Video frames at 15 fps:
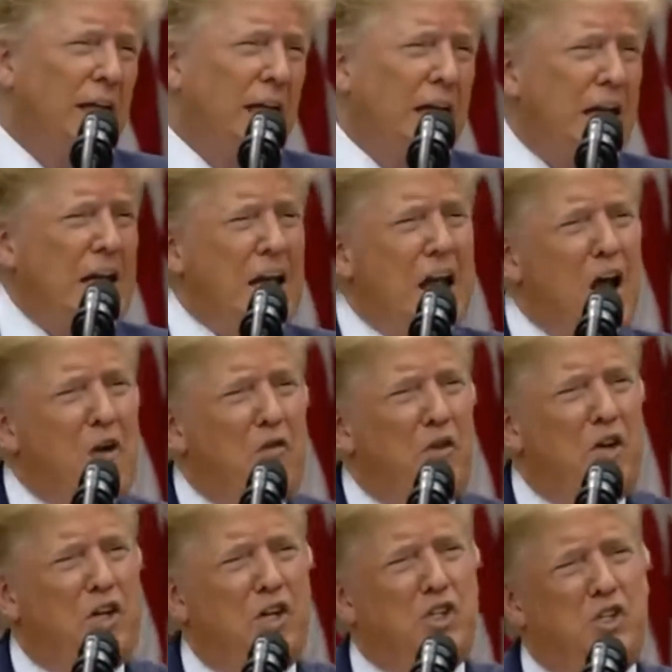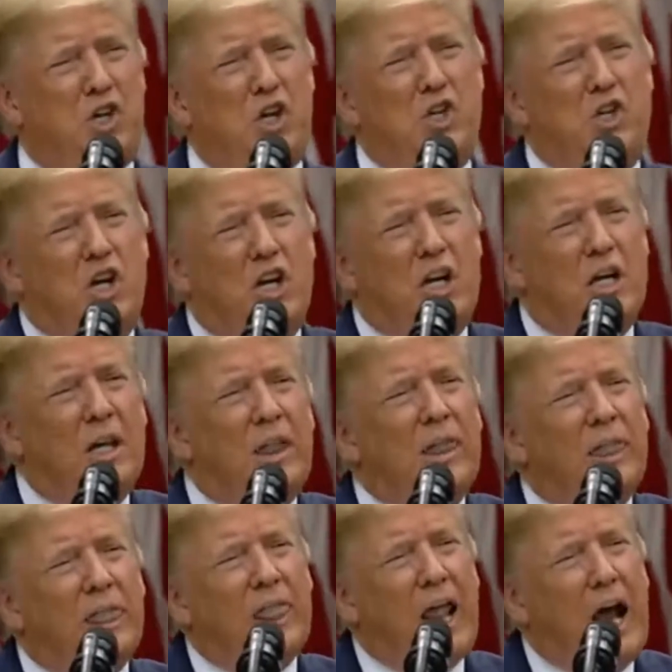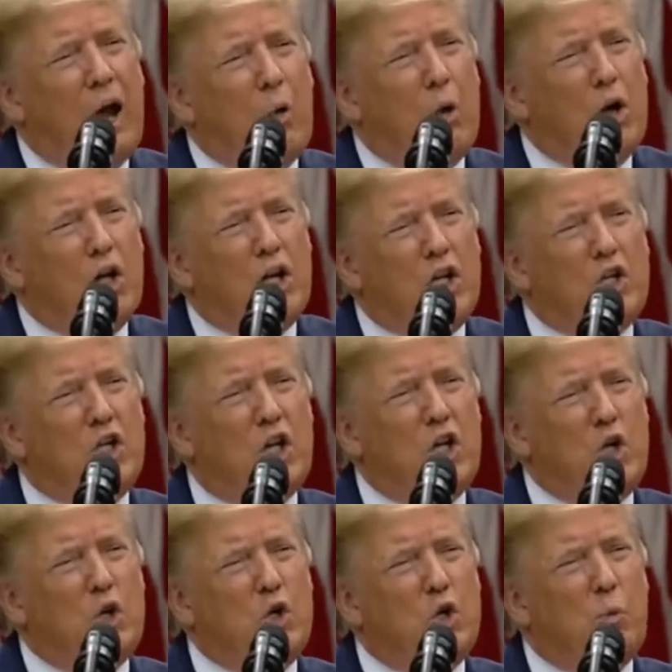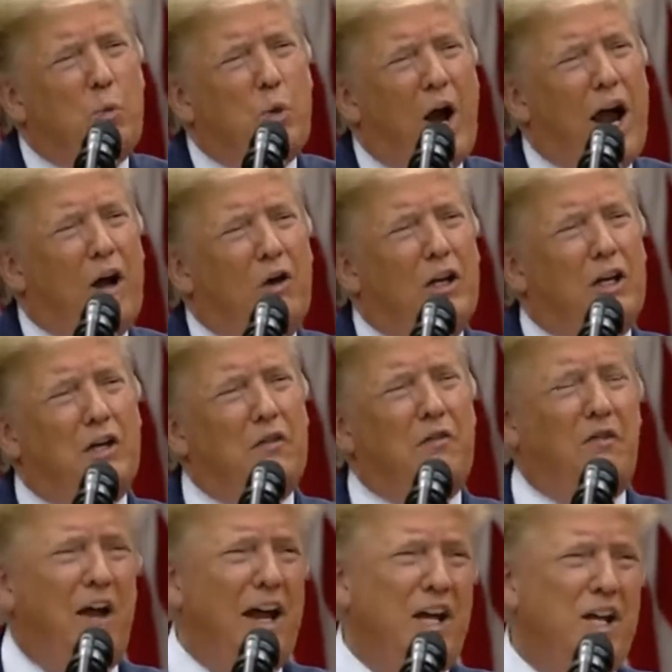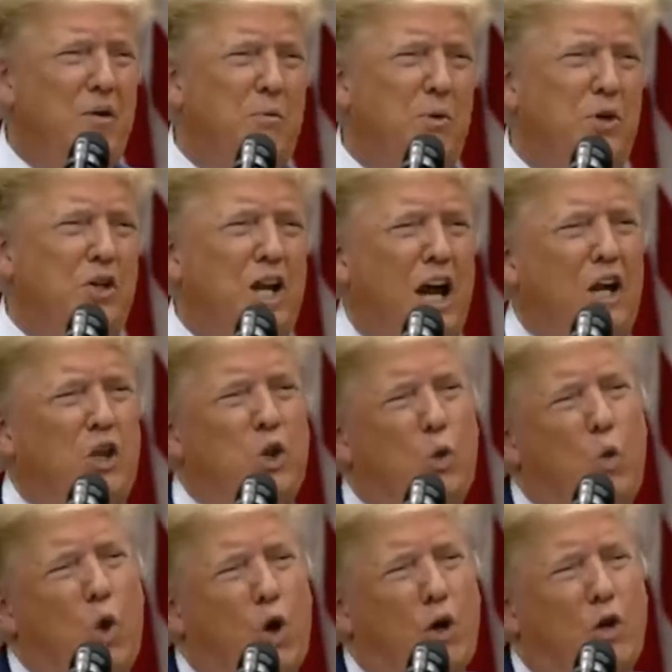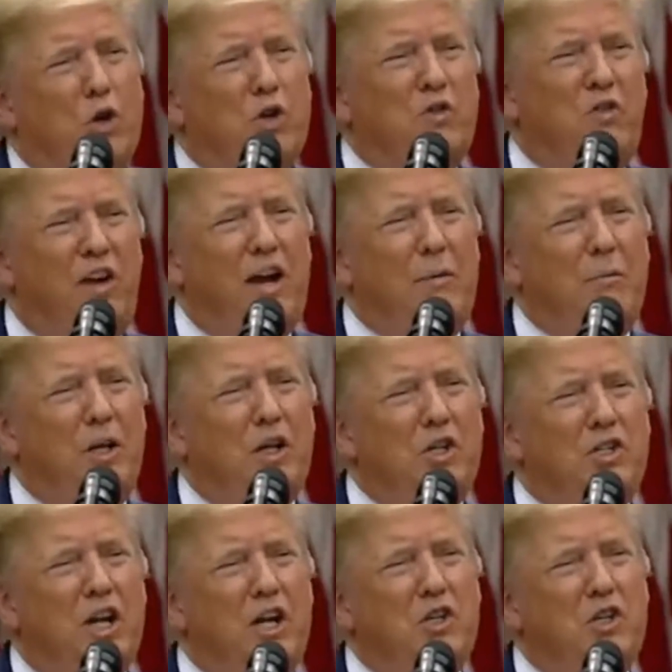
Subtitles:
In every decision, I will continue to proudly defend and protect the workers, families, and